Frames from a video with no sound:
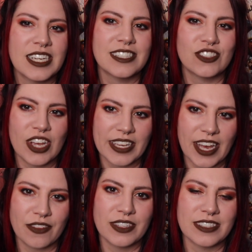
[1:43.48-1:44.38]
to check
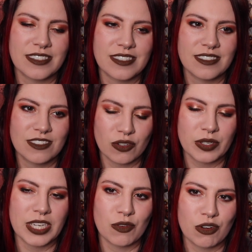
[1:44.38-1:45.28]
out this
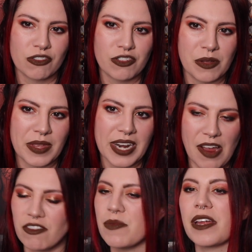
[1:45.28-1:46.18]
Korean horror film that
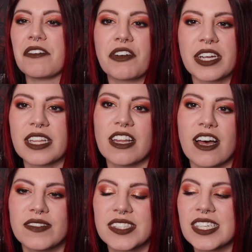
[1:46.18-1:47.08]
everybody freaking
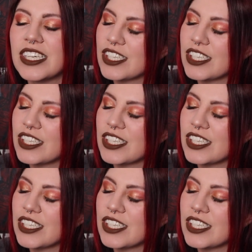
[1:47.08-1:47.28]
loves.